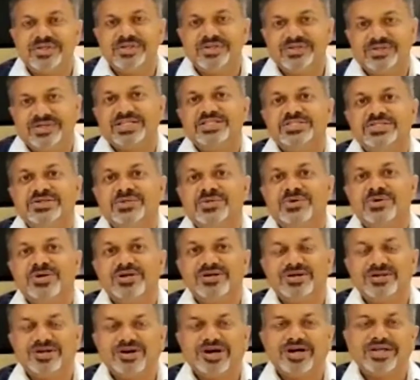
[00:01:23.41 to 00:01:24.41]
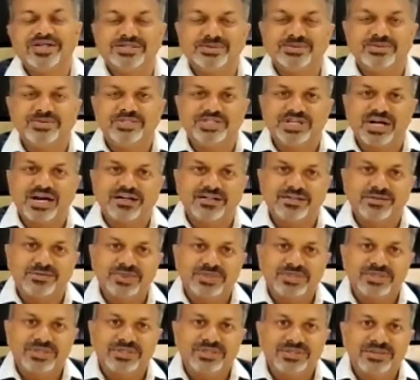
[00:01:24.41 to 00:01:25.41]
So that's the whole concept we started
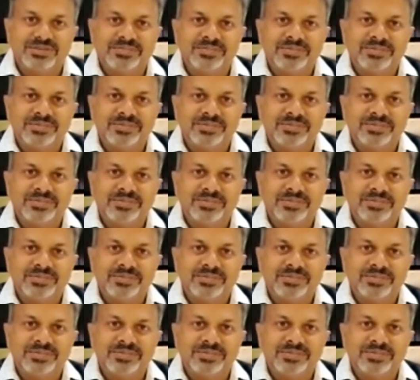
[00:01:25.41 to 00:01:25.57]
with